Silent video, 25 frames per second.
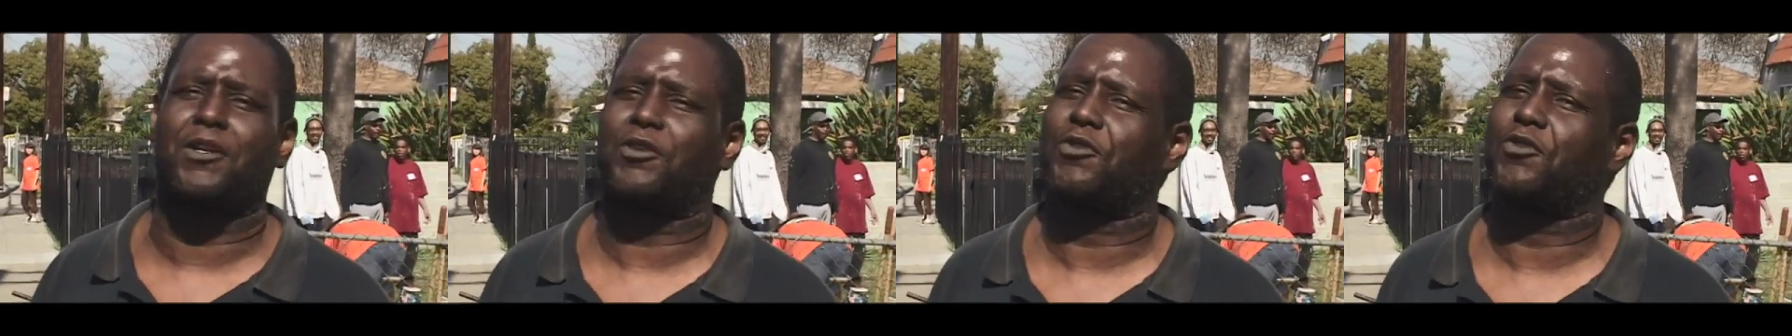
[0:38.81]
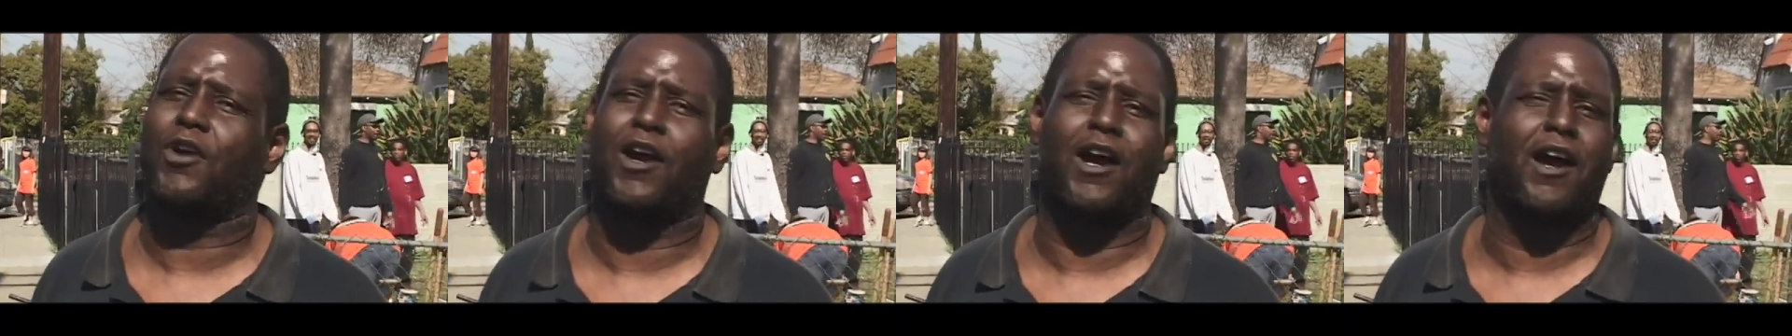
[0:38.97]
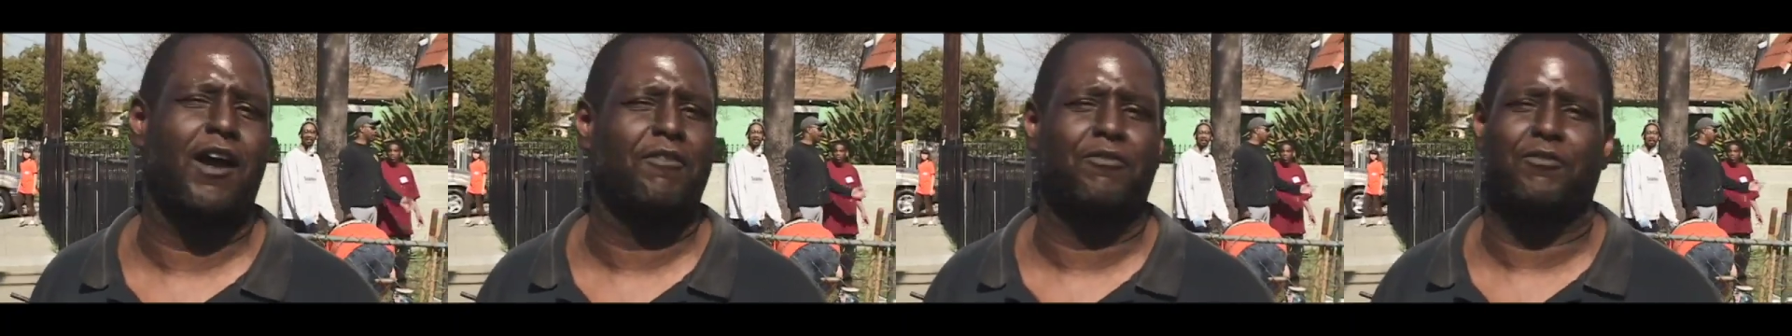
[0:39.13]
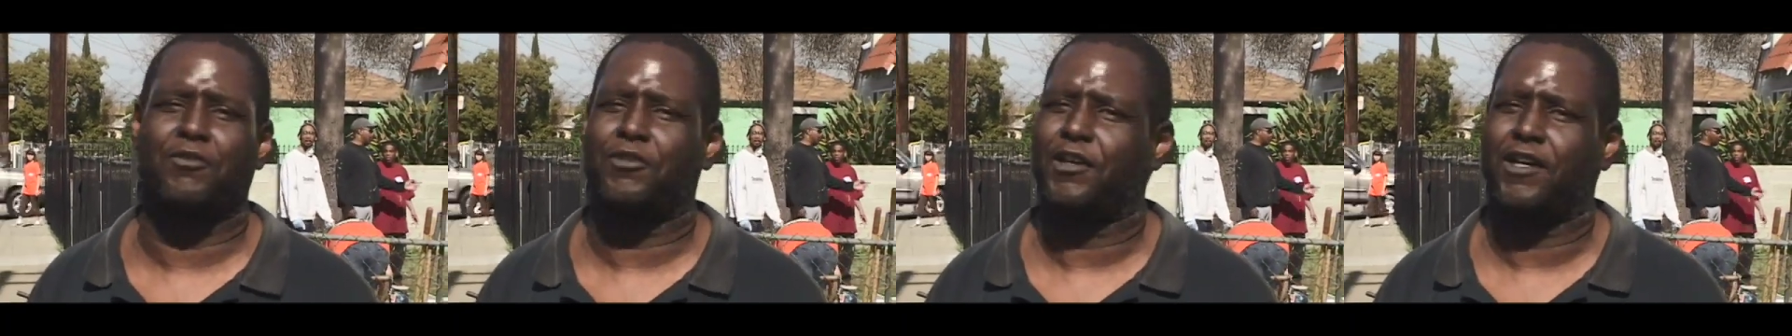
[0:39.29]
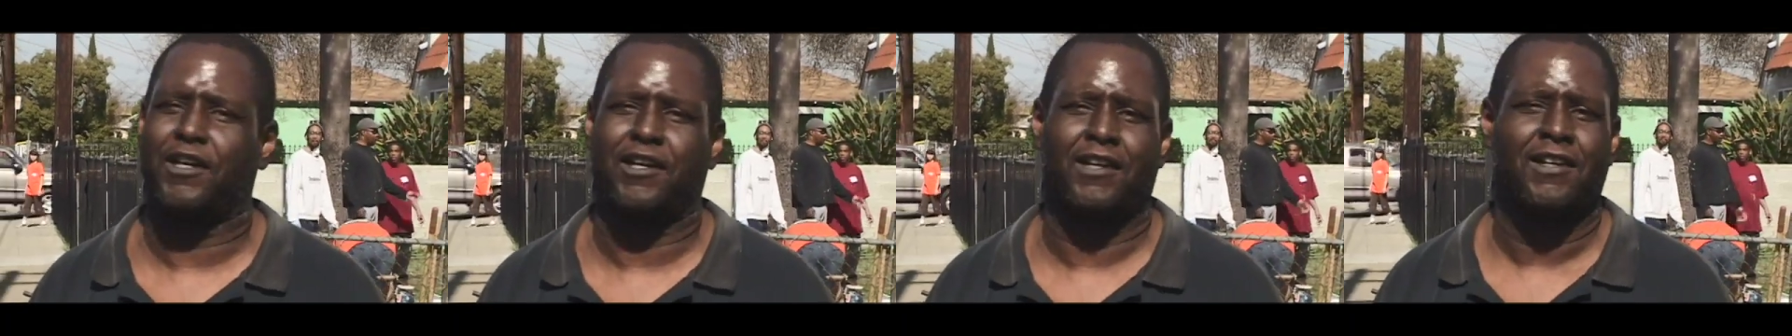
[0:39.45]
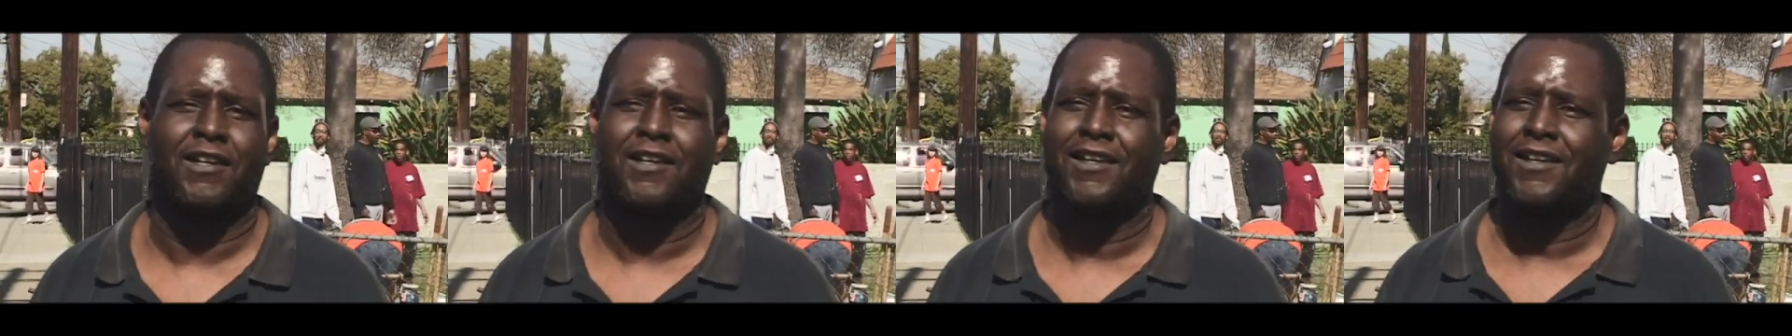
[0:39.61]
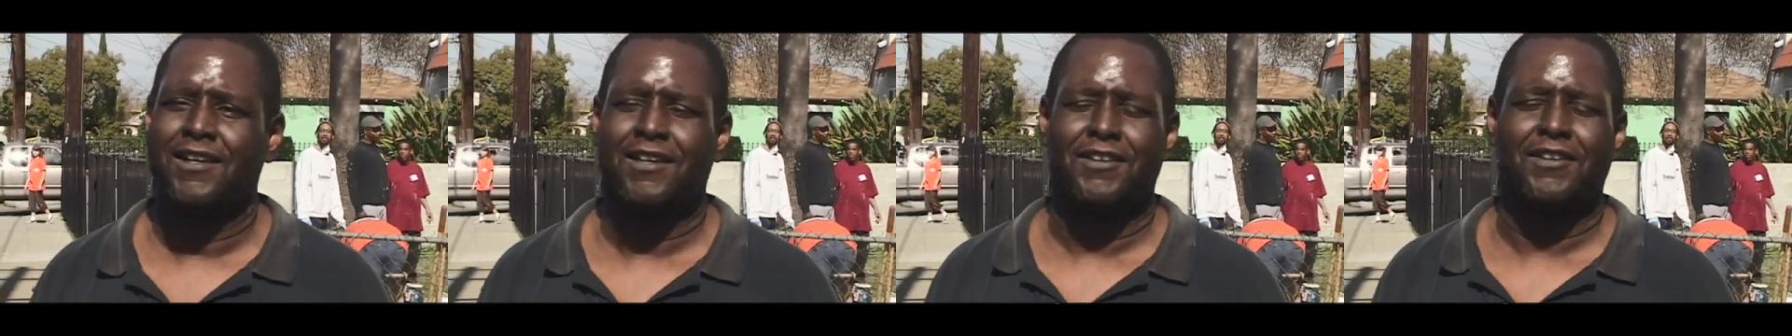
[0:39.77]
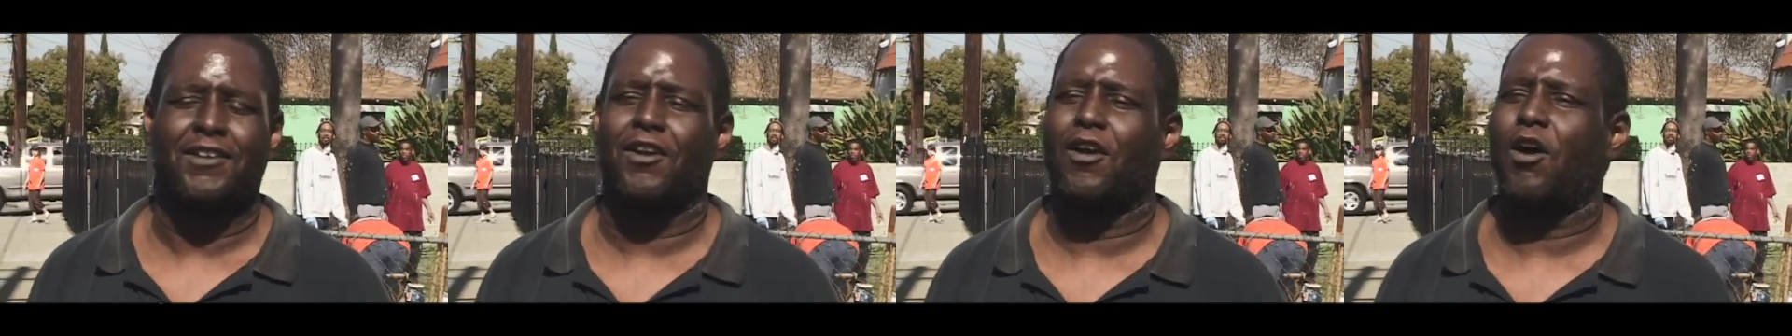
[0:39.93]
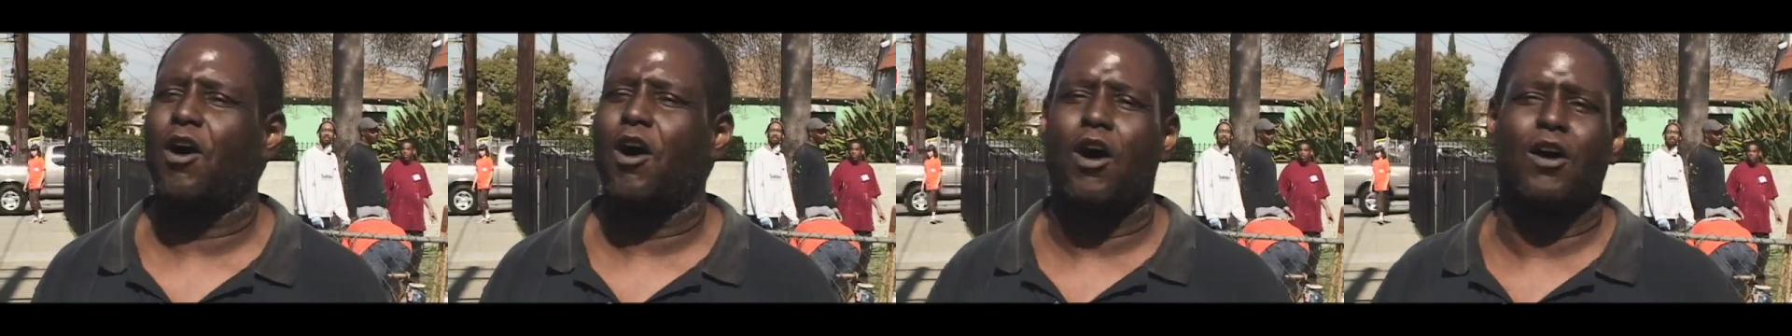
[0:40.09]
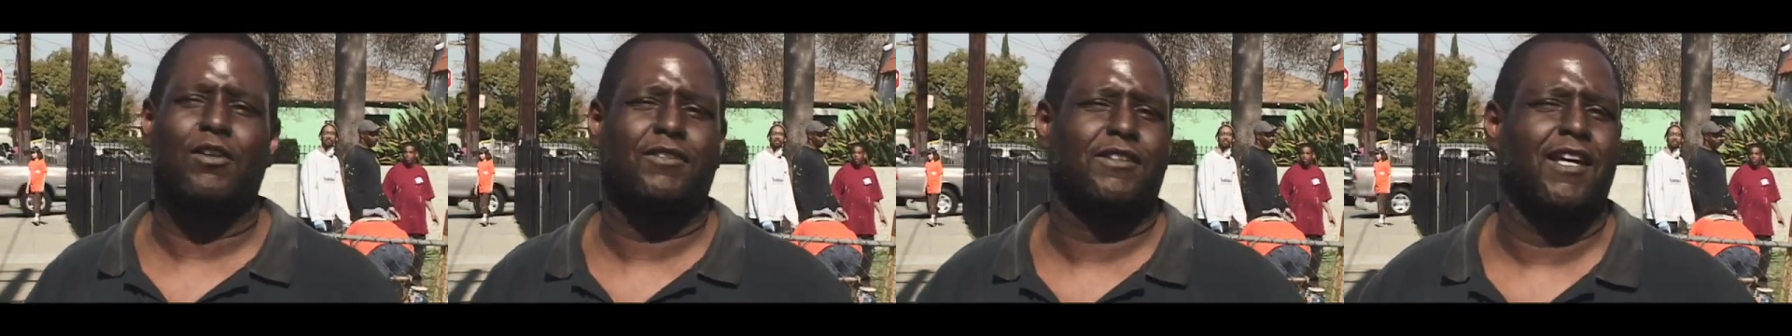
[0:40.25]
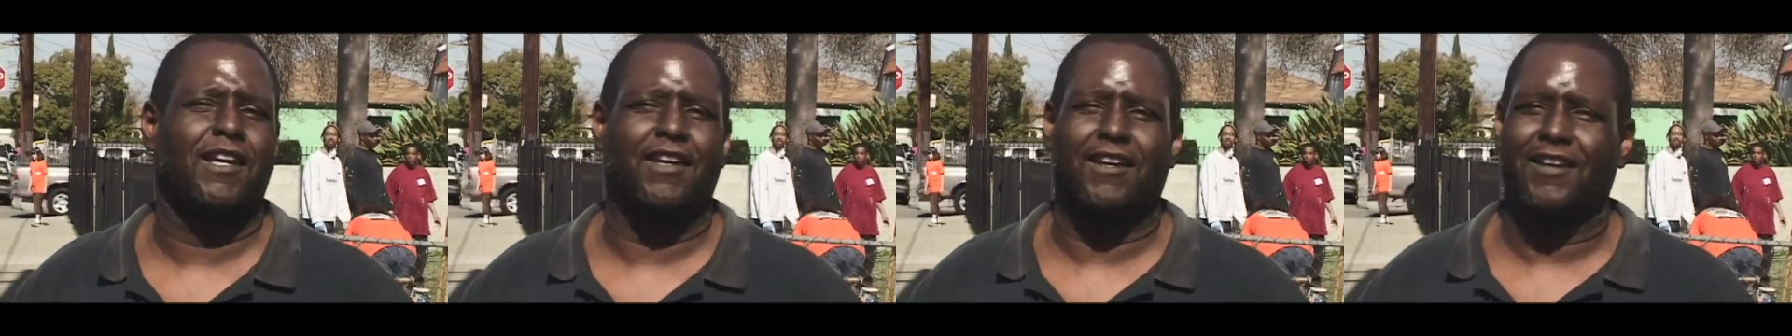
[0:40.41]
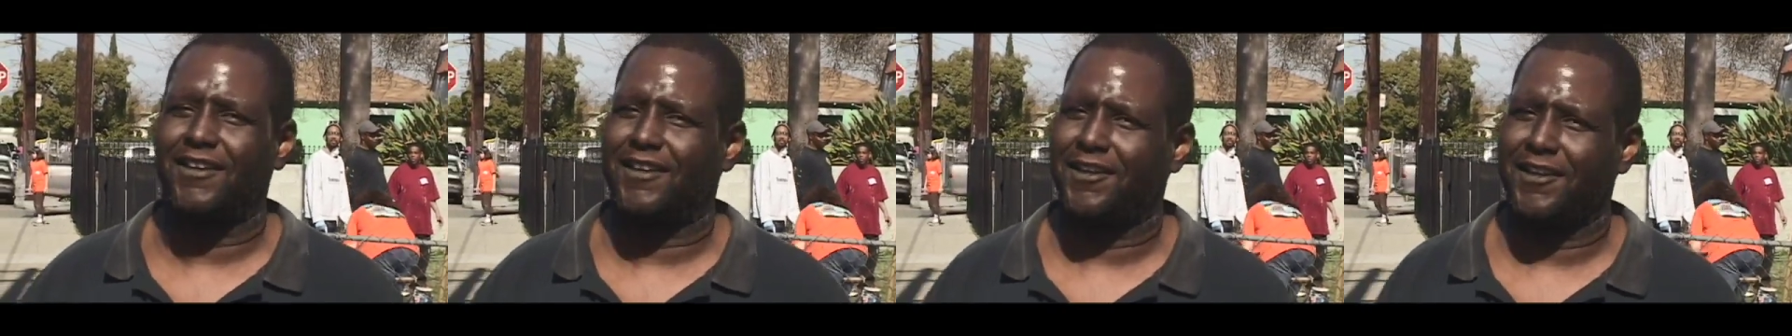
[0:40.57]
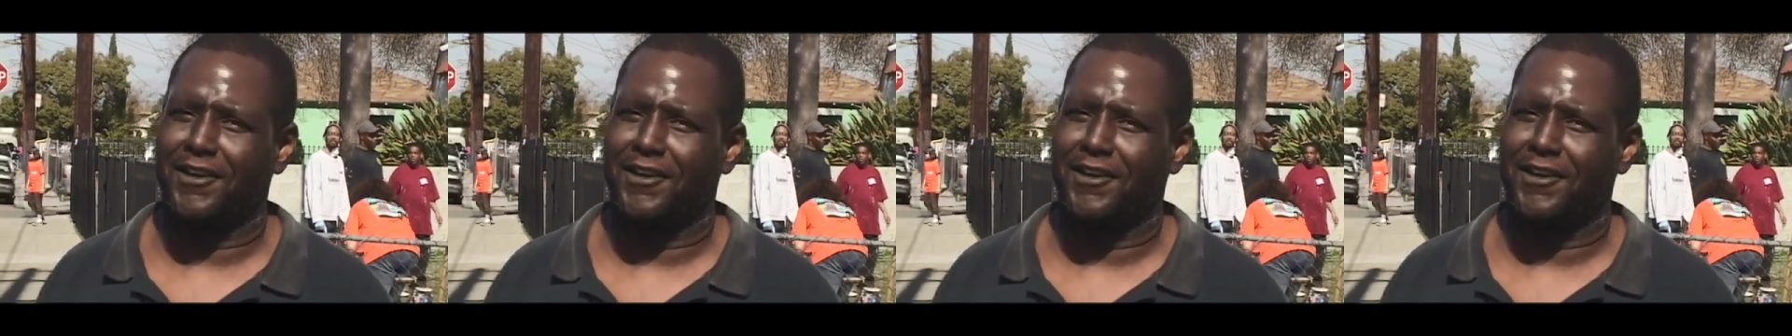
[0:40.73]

driveway. They're all taken